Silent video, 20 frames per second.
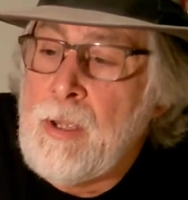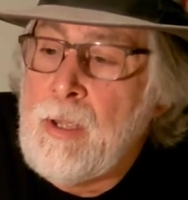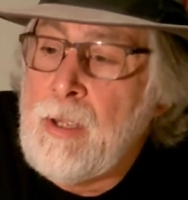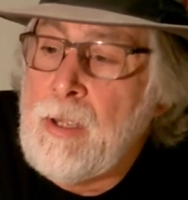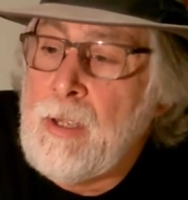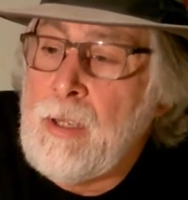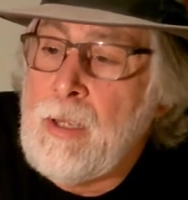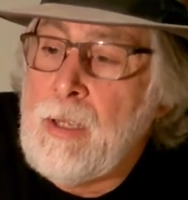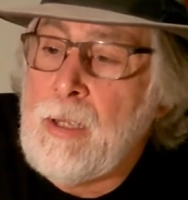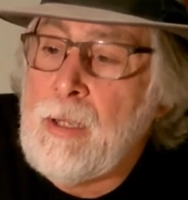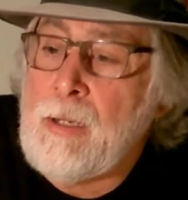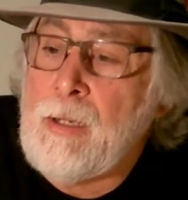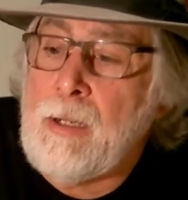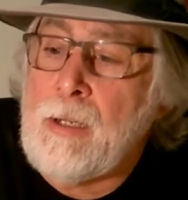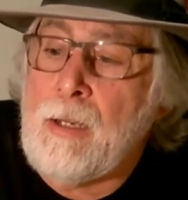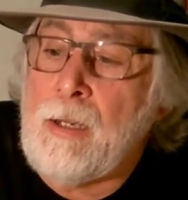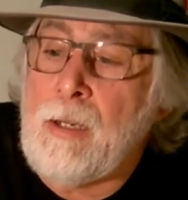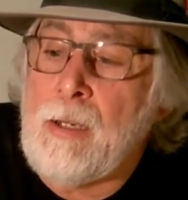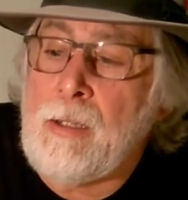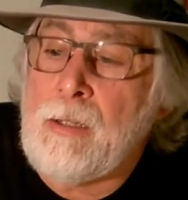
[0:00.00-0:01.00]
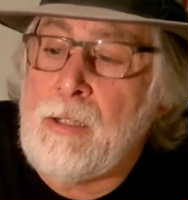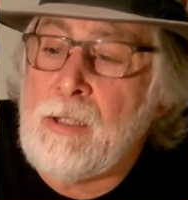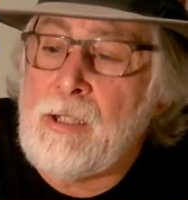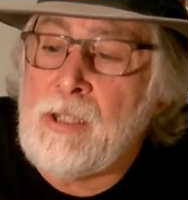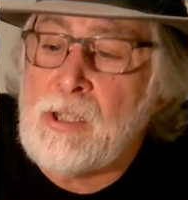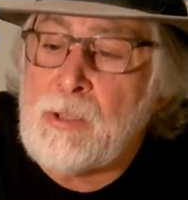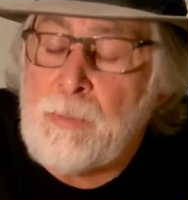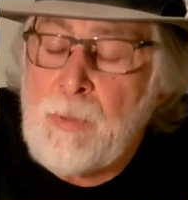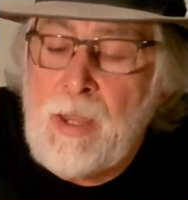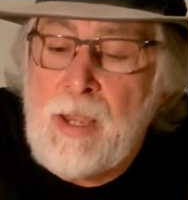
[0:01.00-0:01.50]
and the
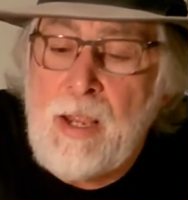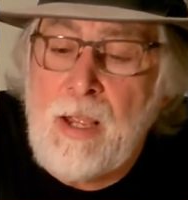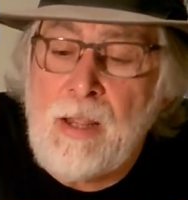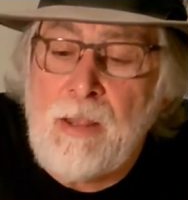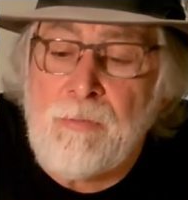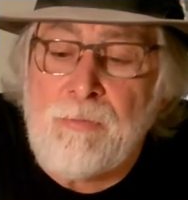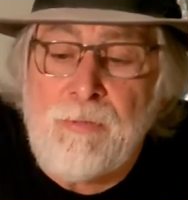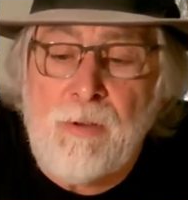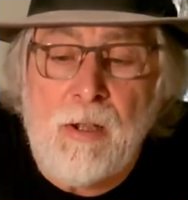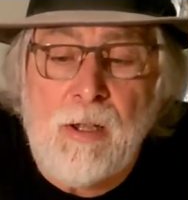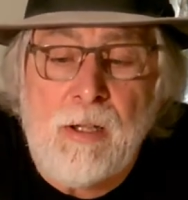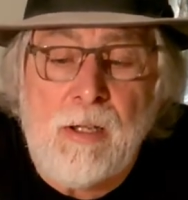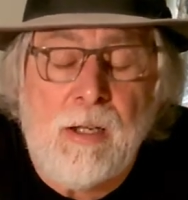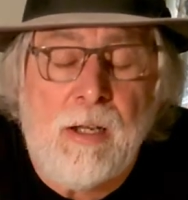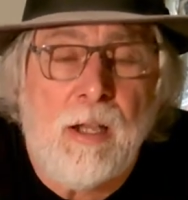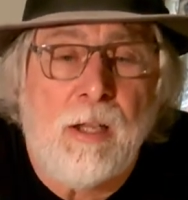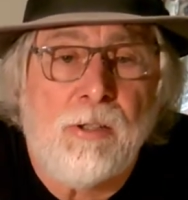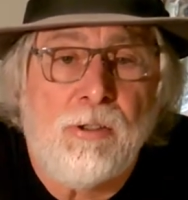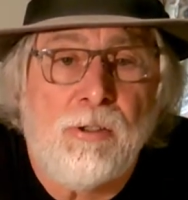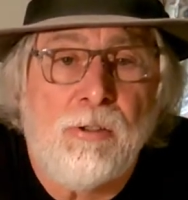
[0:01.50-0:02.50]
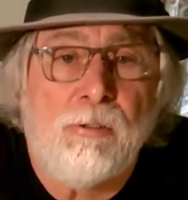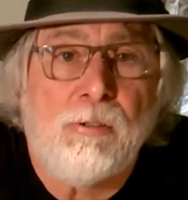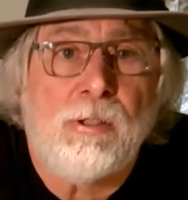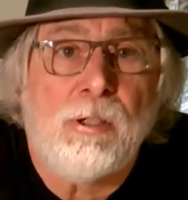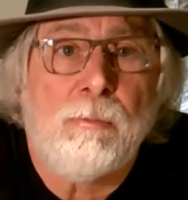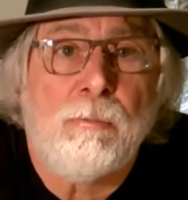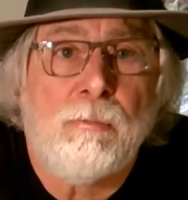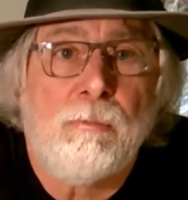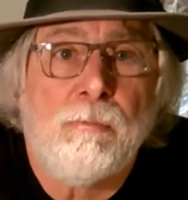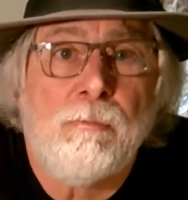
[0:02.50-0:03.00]
display on the front, and I'll show
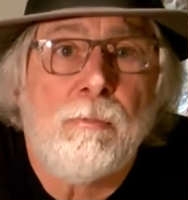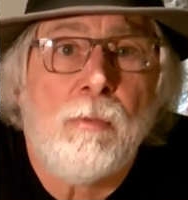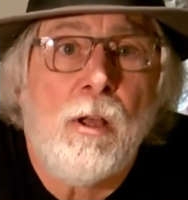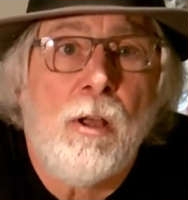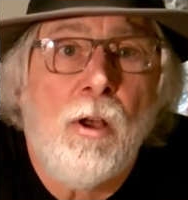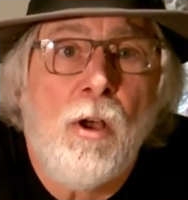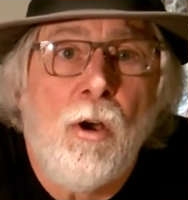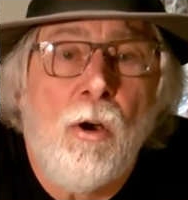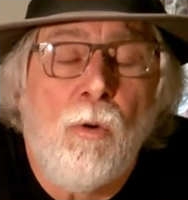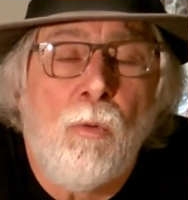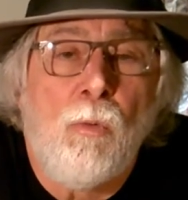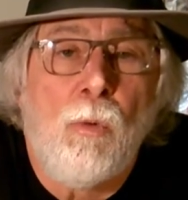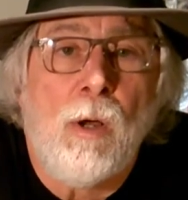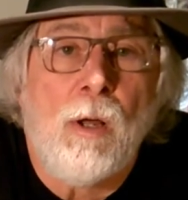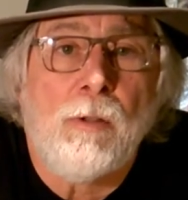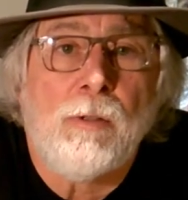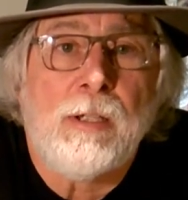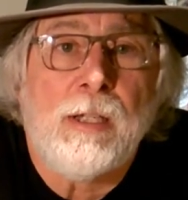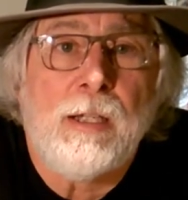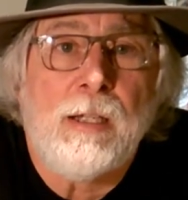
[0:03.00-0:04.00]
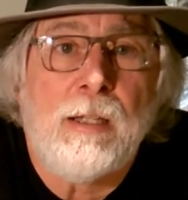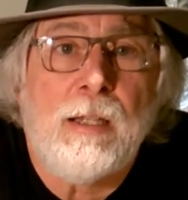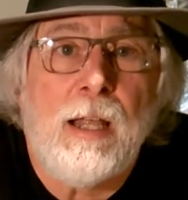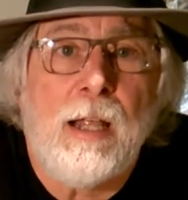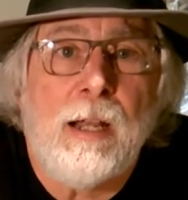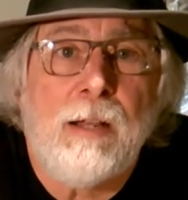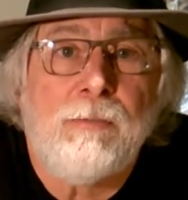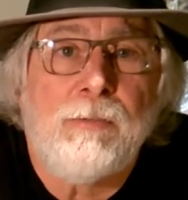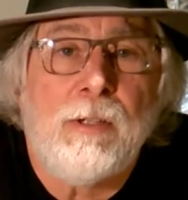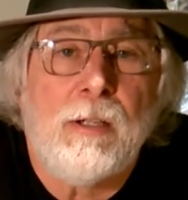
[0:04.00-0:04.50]
some welding
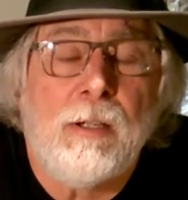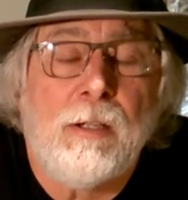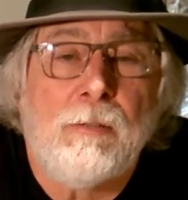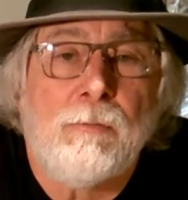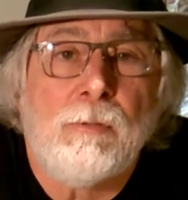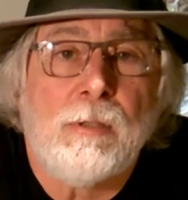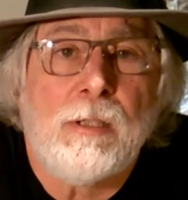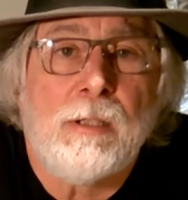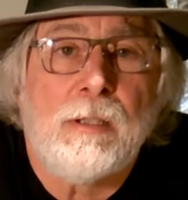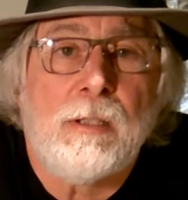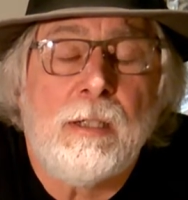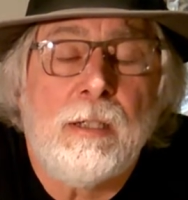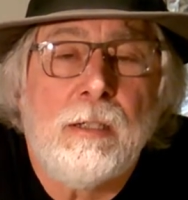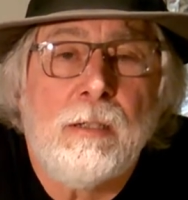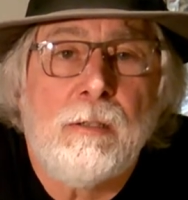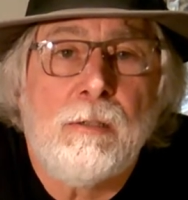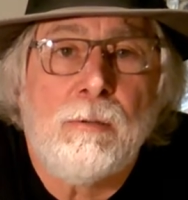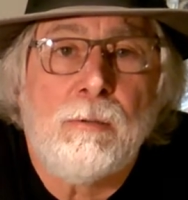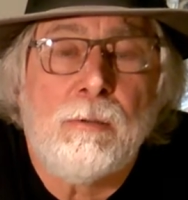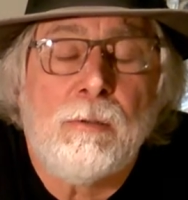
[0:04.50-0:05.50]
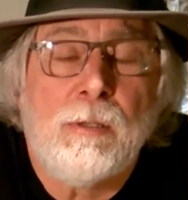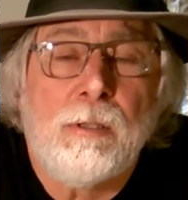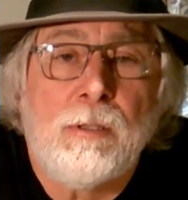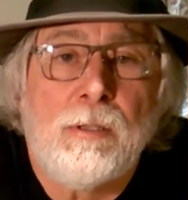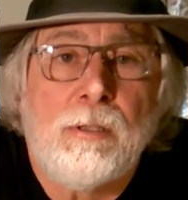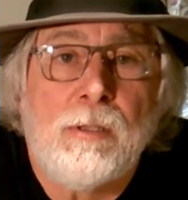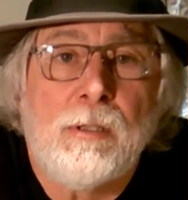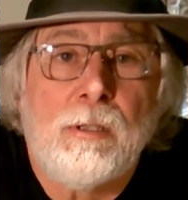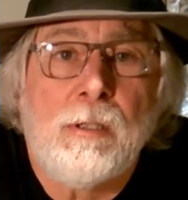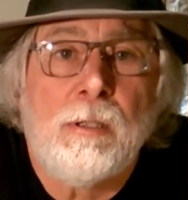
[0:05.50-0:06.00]
that I've done with the TIG
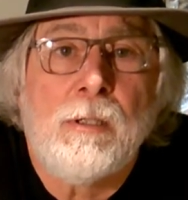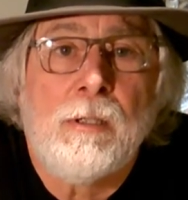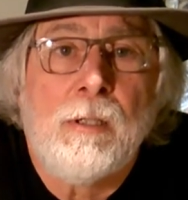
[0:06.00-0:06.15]
torch,